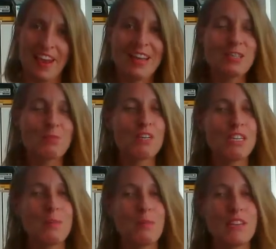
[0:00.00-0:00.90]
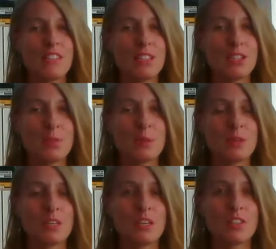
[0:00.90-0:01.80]
and that's pretty amazing to me
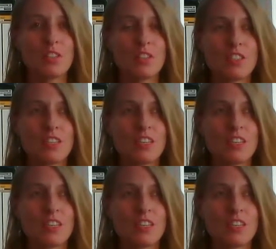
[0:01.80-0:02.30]
because